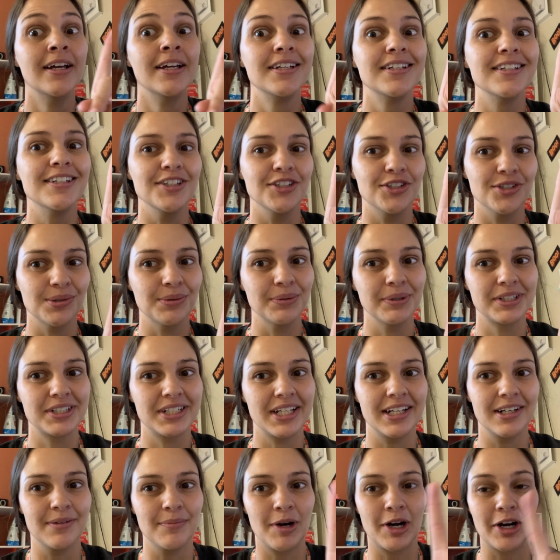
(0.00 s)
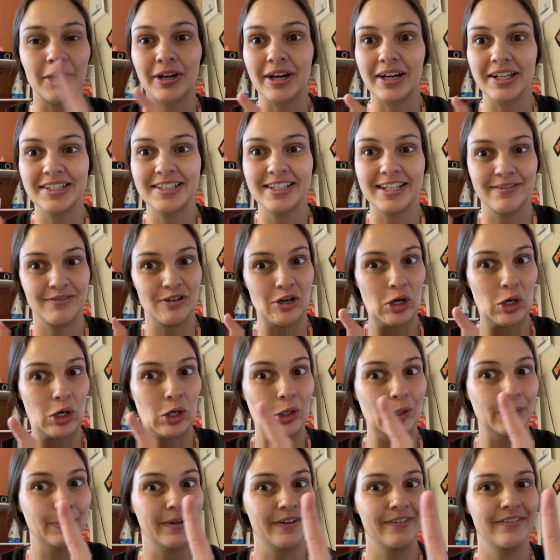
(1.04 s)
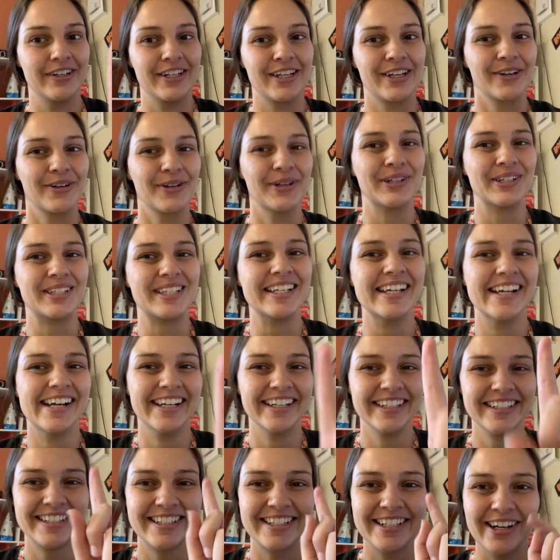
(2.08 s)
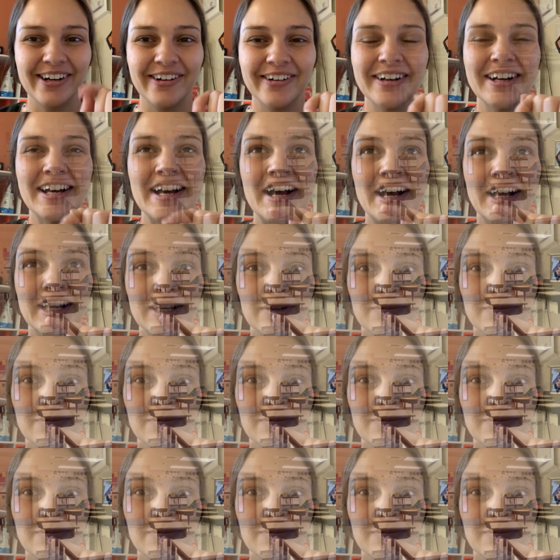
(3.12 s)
teacher work day tomorrow. I got to save all my videos. So let